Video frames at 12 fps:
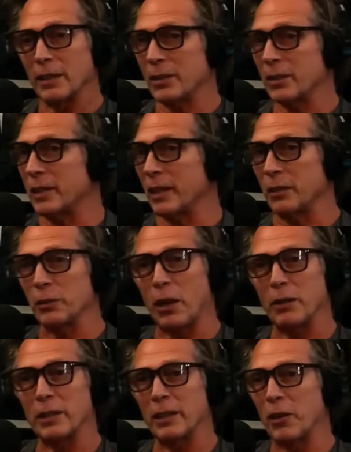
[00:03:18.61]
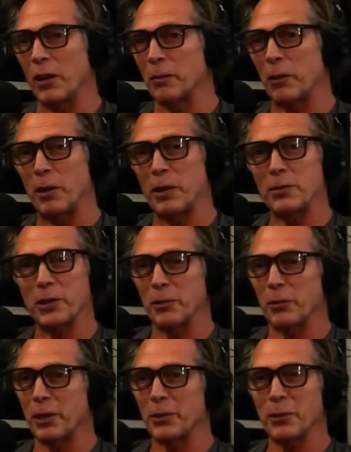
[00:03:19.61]
I just giggled all day long. My wife's
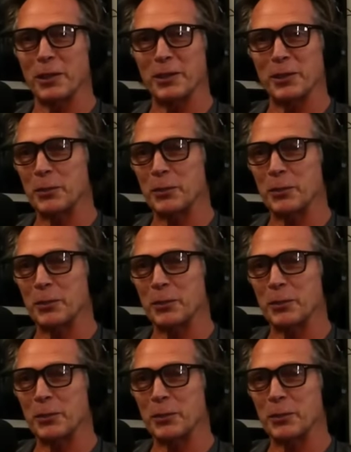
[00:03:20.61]
like, you want to do